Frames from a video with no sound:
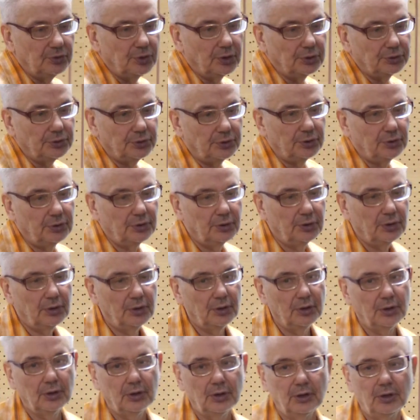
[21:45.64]
equal naught
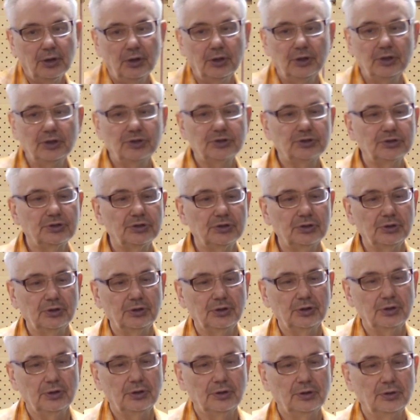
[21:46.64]

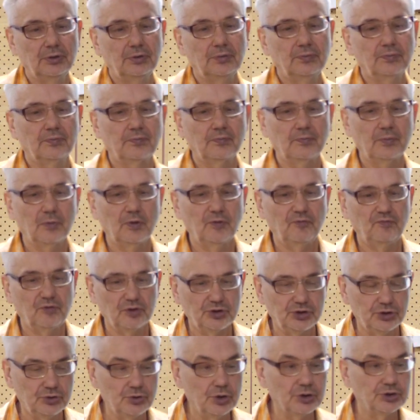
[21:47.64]
is
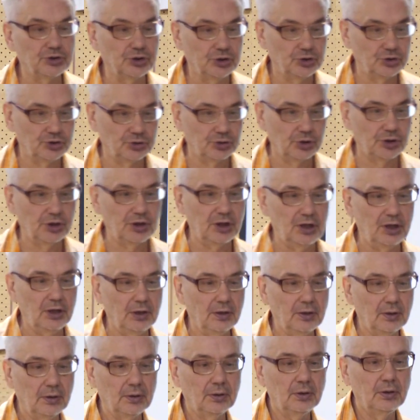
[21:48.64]
for the Earth it's
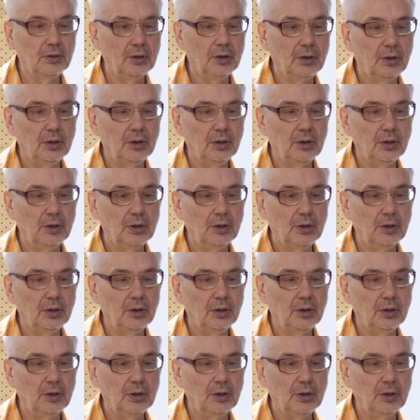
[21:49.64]
okay.